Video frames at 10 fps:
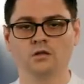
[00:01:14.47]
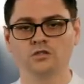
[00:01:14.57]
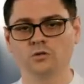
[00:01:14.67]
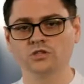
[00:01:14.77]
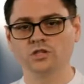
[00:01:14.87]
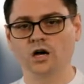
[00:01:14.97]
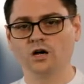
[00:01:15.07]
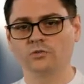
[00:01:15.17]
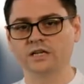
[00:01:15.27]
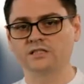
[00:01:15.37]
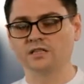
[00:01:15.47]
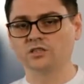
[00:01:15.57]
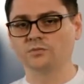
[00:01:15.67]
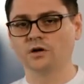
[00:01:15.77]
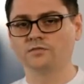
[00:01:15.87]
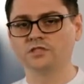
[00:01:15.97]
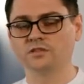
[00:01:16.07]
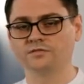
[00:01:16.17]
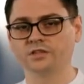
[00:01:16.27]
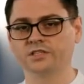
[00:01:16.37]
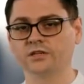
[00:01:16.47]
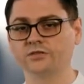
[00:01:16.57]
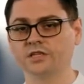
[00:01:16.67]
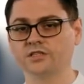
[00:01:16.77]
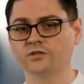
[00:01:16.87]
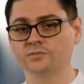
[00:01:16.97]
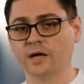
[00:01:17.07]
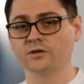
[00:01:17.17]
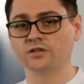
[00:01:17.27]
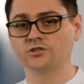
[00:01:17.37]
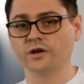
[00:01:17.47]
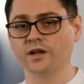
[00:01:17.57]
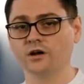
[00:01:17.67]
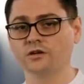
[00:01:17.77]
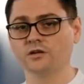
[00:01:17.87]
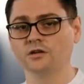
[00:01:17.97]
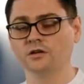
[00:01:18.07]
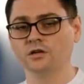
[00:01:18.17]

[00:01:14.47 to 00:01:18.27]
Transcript: So onto the hardware setup. Obviously the first thing you'll need to do is power the screen on.